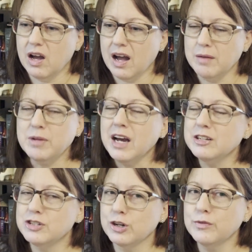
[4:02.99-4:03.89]
I'm not
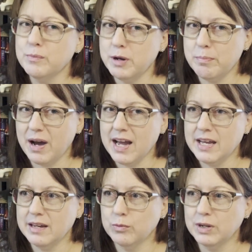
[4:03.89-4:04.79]
sure if I'm going to buy
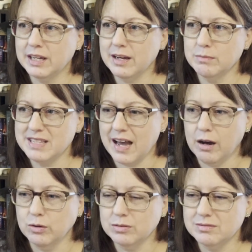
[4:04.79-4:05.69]
it when it comes
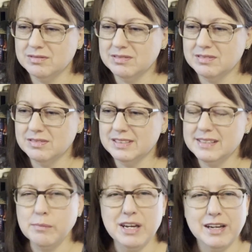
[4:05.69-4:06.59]
out. Does
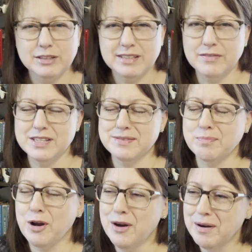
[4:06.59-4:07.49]
anybody else have this
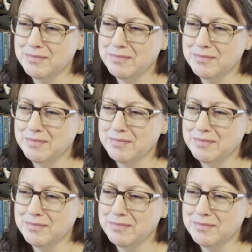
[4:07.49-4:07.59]
problem?